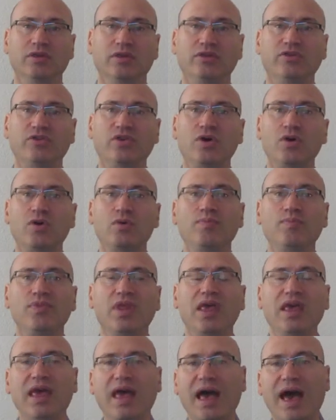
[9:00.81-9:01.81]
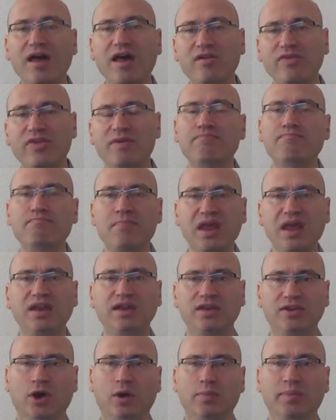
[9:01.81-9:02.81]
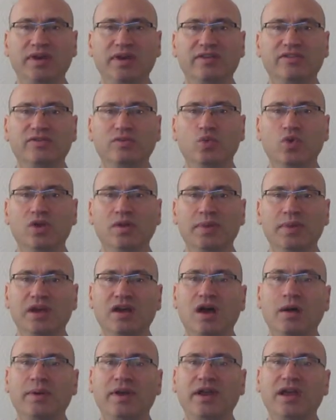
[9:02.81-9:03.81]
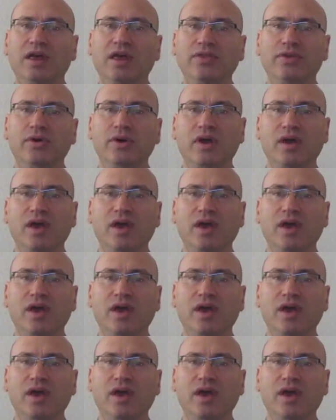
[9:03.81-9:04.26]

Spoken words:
So, out of the many topics we'll be covering at Thought